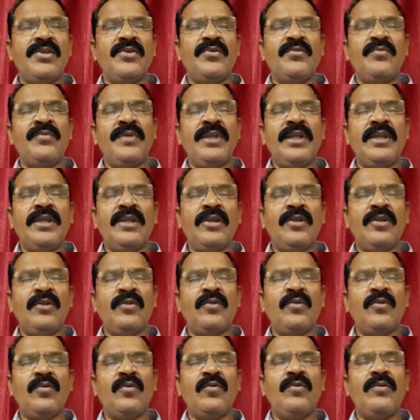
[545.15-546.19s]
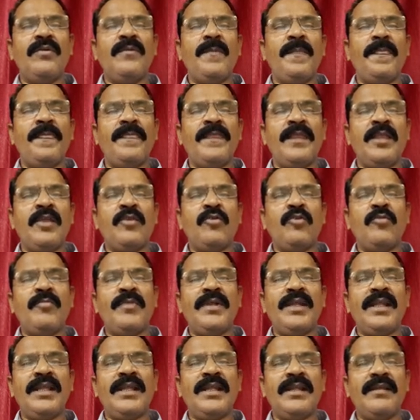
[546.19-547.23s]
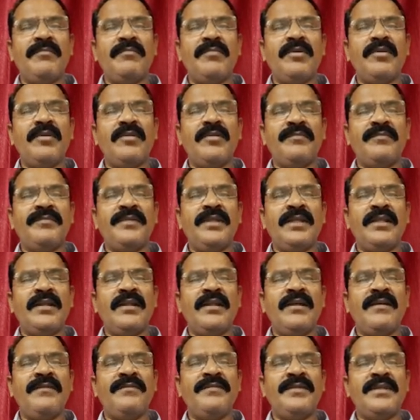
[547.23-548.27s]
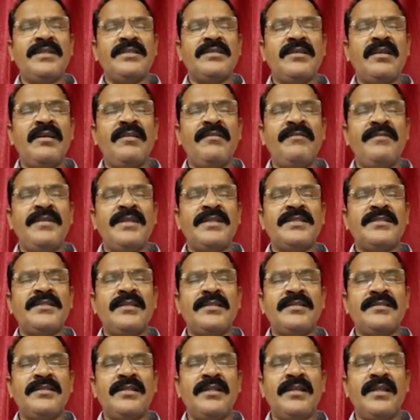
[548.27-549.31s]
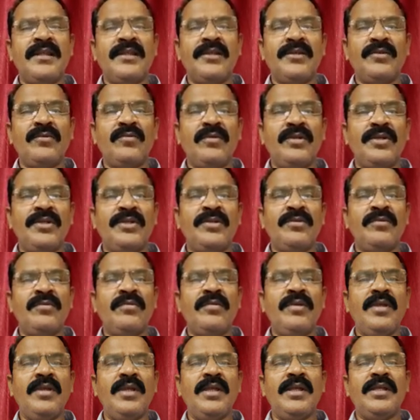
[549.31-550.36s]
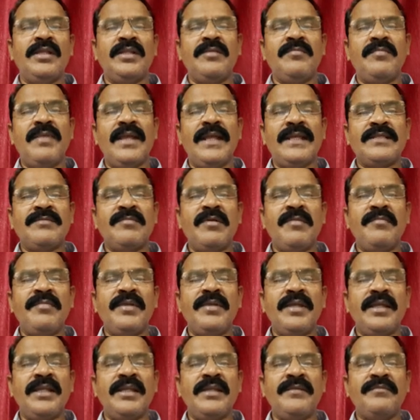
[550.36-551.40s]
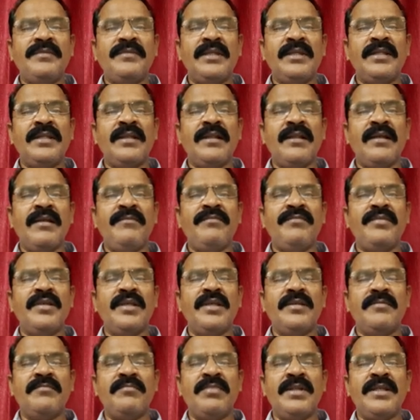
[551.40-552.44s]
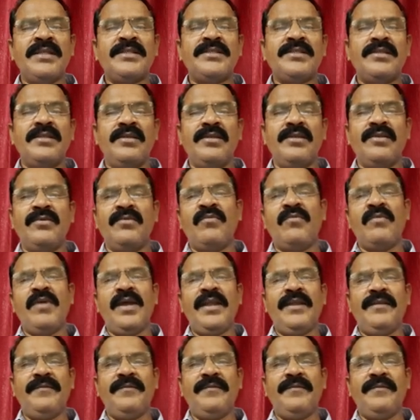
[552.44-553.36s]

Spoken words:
we conclude the chromatic number of the graph is always less than or equal to the maximum degree of the graph plus 1.